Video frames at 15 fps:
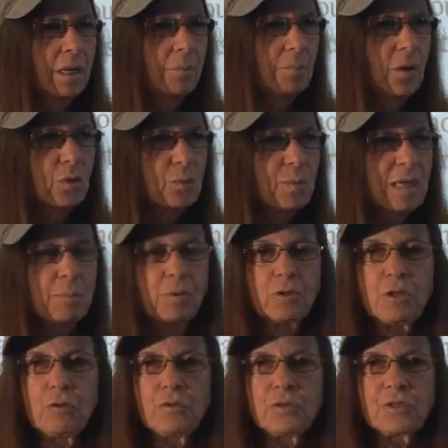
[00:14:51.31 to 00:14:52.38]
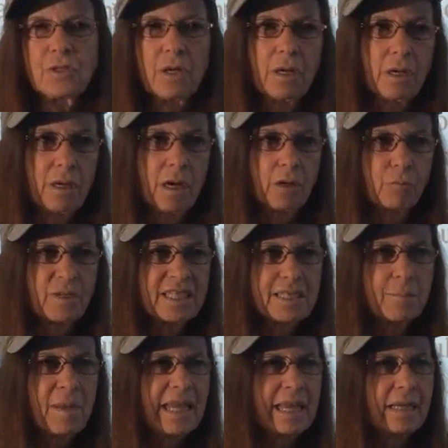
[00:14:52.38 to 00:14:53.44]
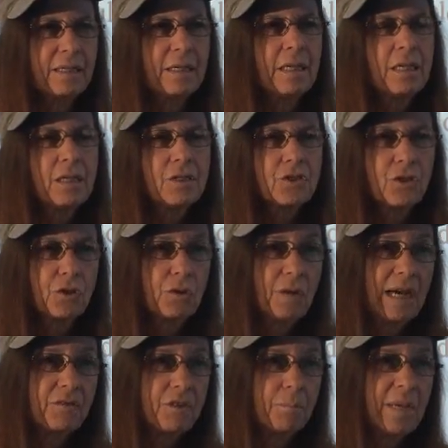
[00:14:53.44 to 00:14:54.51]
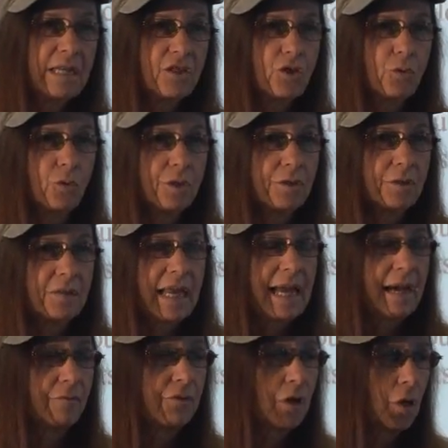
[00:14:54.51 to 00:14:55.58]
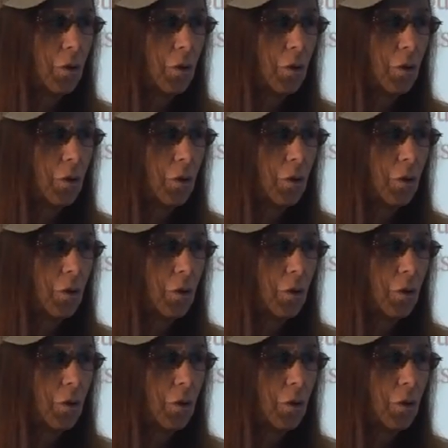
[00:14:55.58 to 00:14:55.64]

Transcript: Most people use a wristband, so you have to make sure that they have